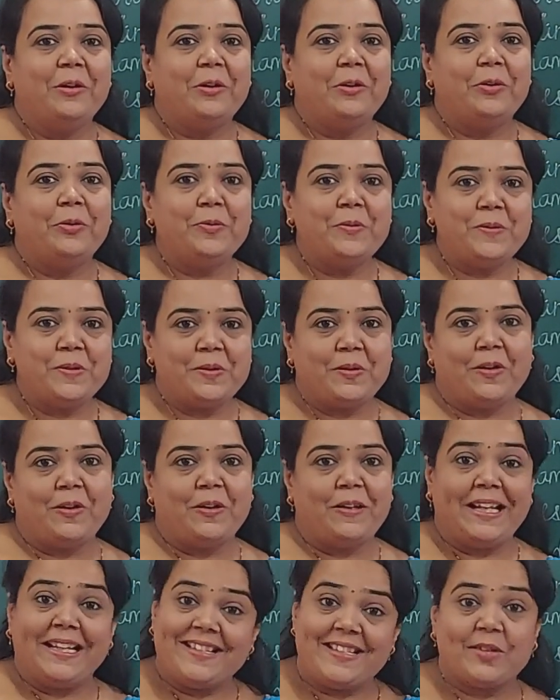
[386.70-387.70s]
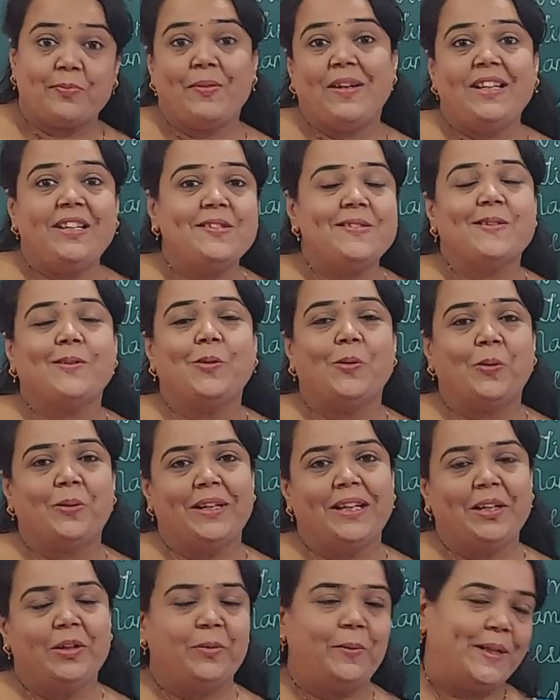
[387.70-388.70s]
to solve. It's very
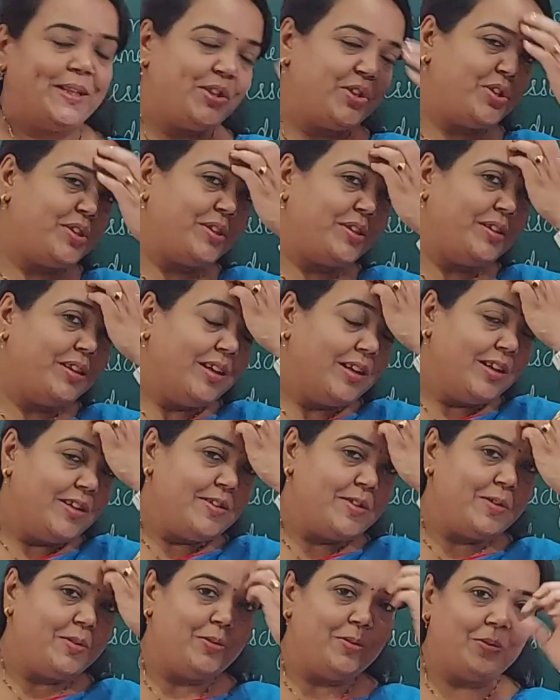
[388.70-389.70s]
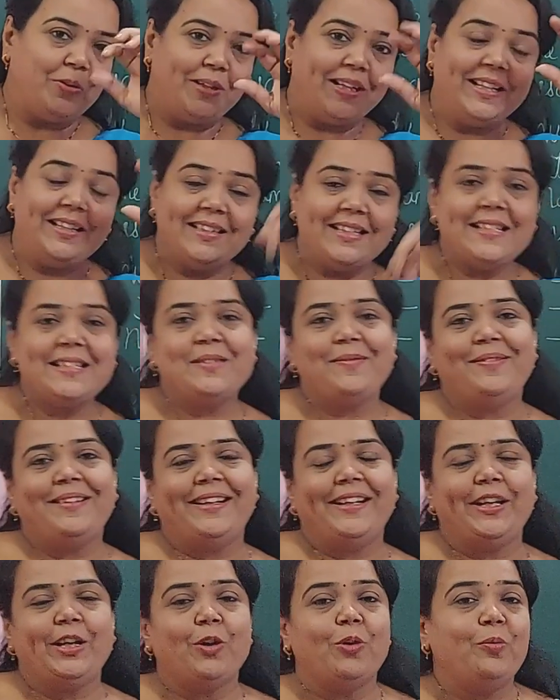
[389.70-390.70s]
scoring question. So in this
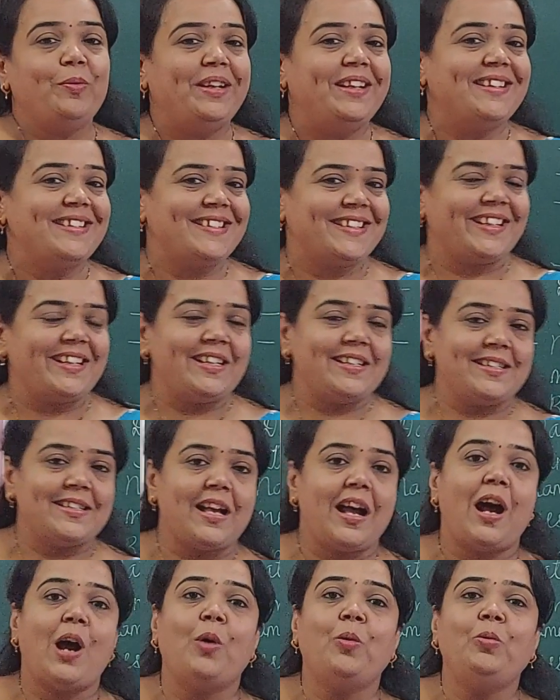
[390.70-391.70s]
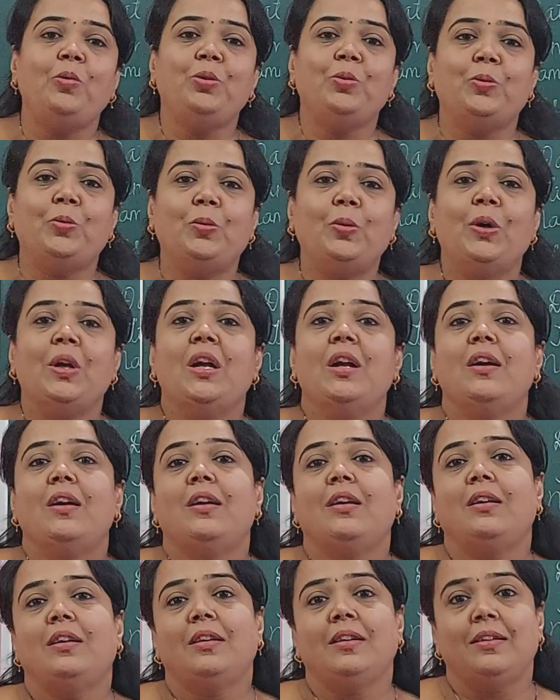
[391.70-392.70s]
video we discuss how
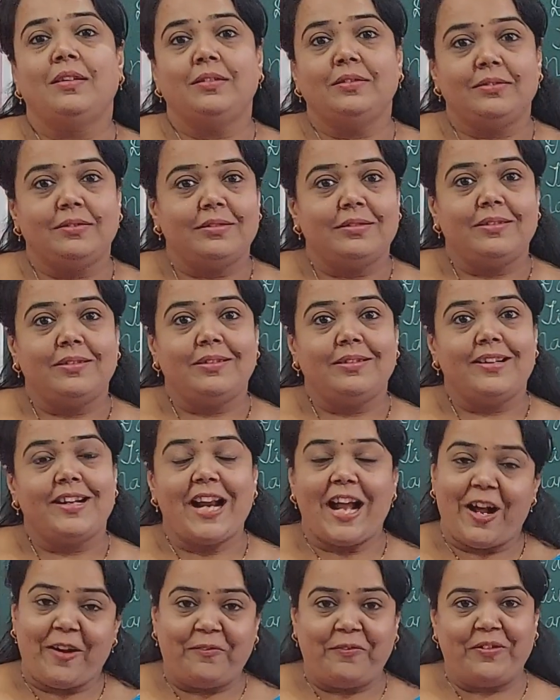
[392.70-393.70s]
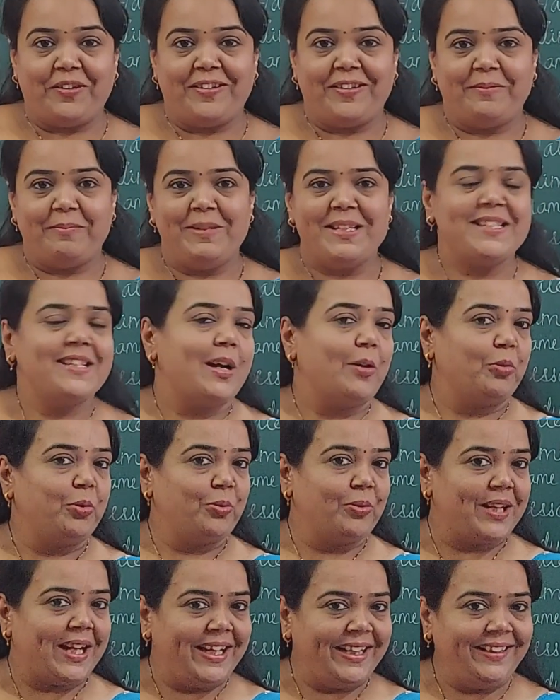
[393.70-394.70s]
to draft, means how to
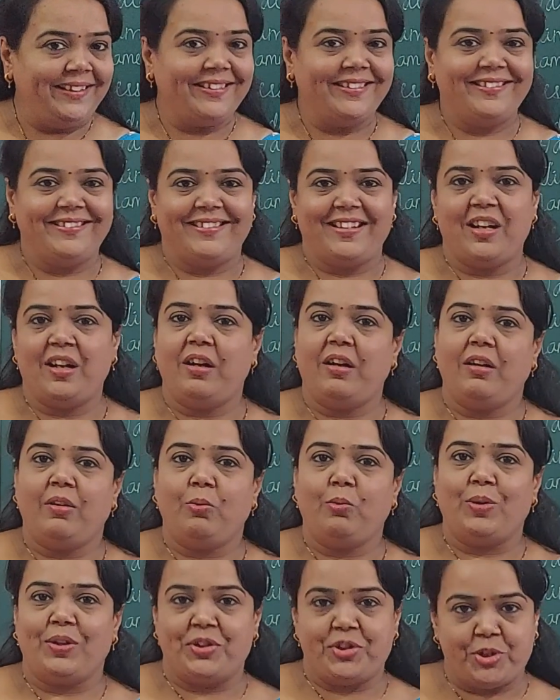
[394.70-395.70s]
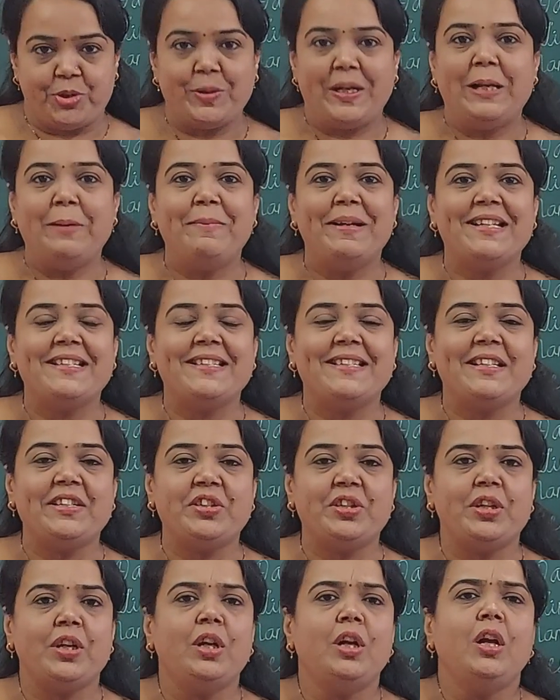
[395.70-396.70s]
write a virtual message.